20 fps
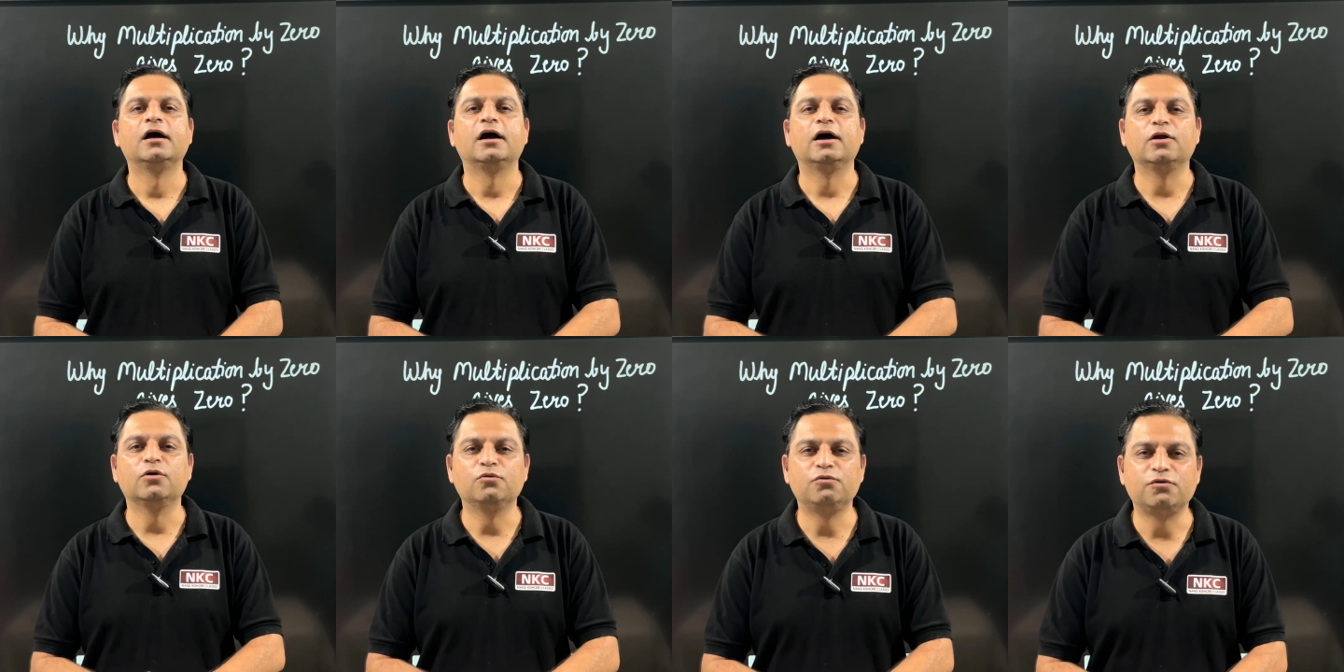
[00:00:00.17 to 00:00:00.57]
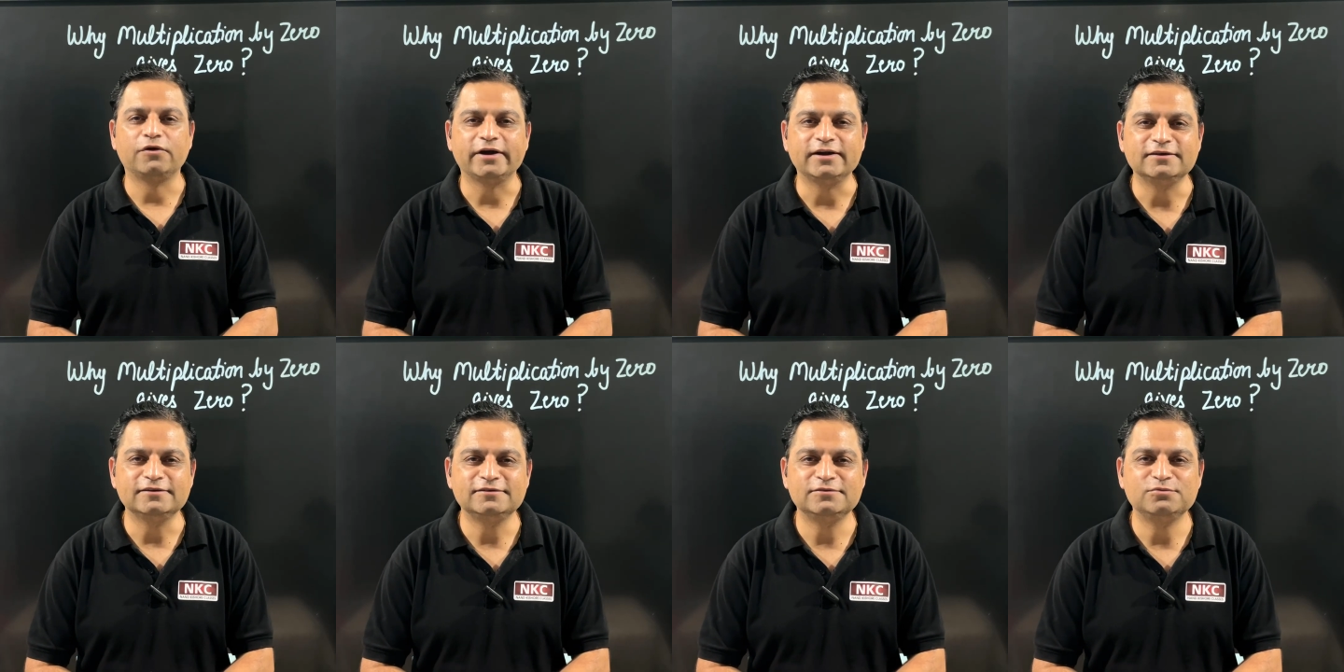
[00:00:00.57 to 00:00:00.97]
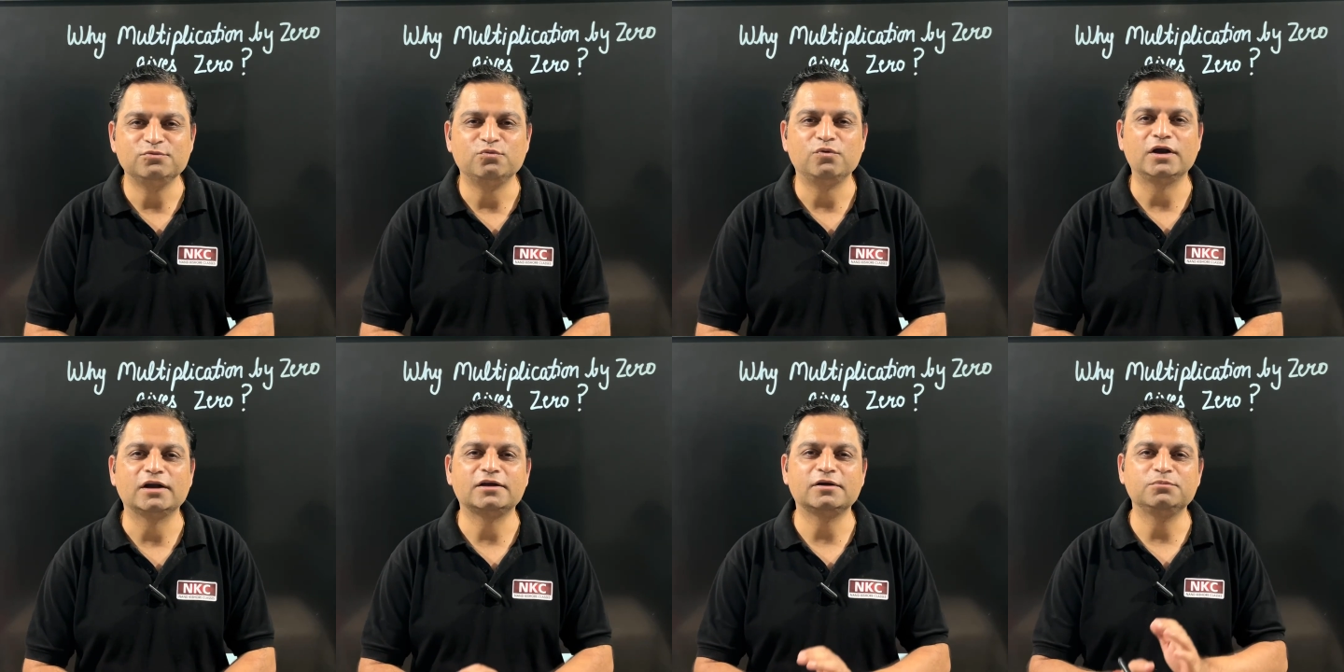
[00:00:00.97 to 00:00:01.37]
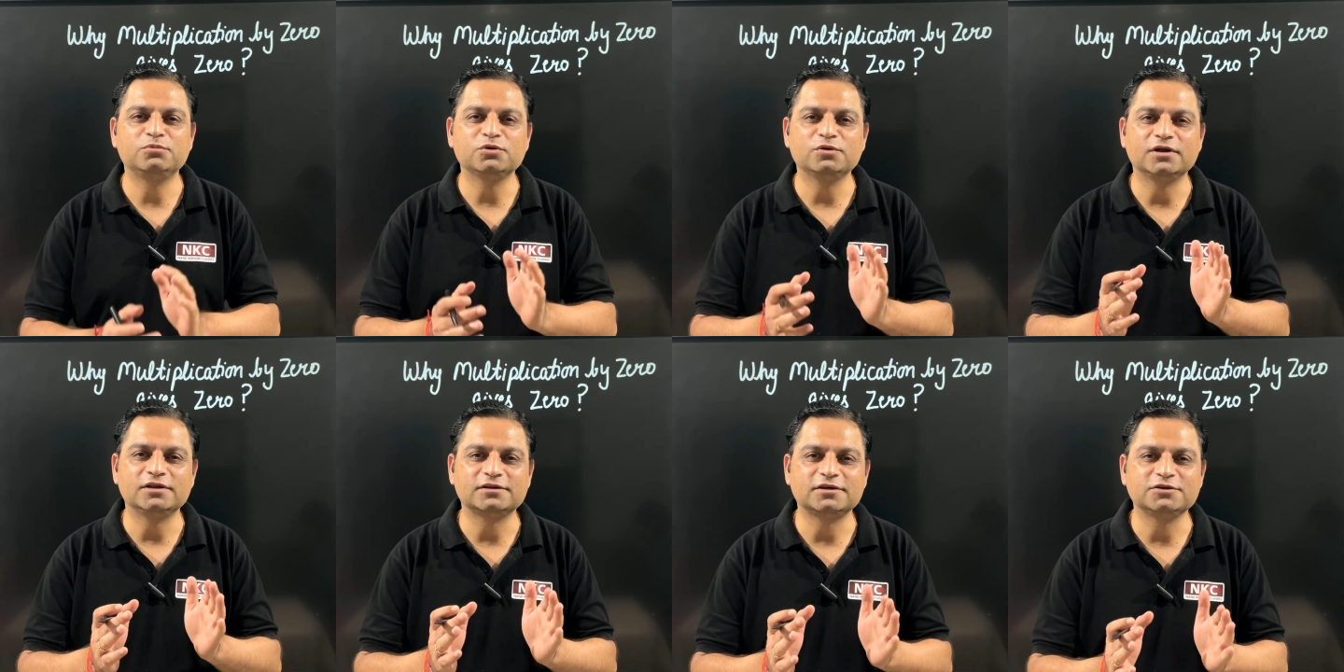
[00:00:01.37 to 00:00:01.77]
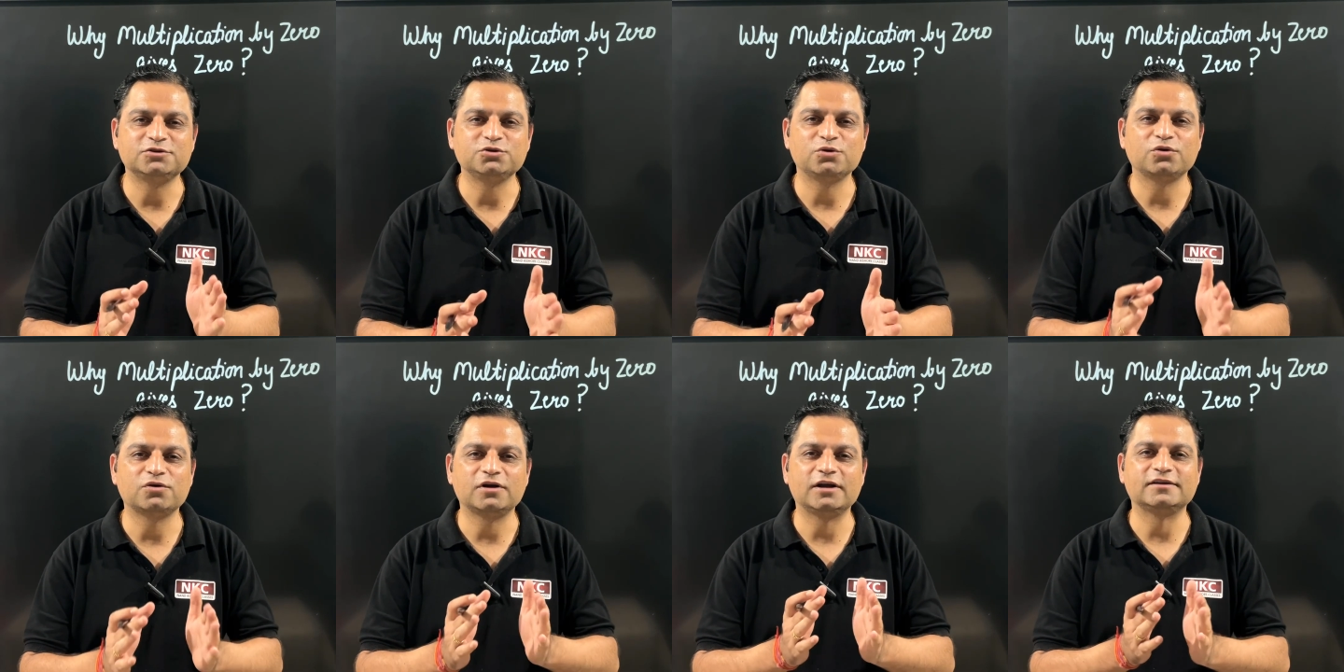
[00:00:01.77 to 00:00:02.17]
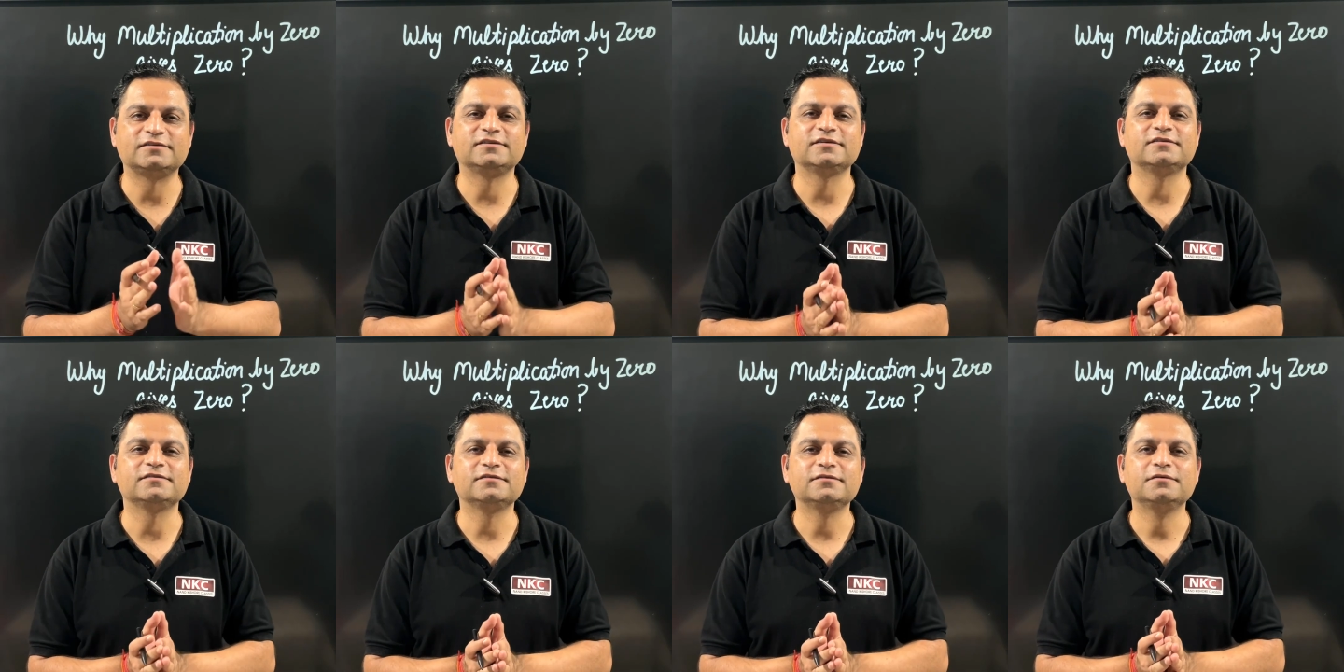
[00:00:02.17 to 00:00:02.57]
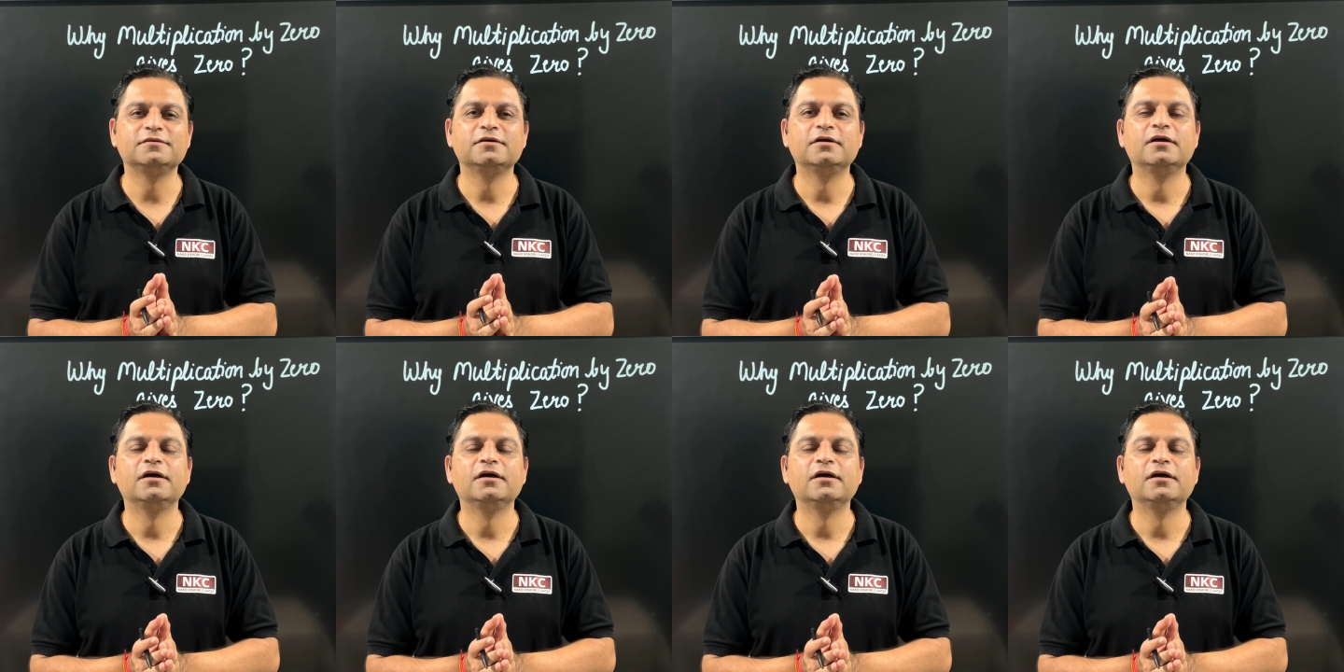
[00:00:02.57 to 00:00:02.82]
Hello friends, welcome to Nandkishore classes.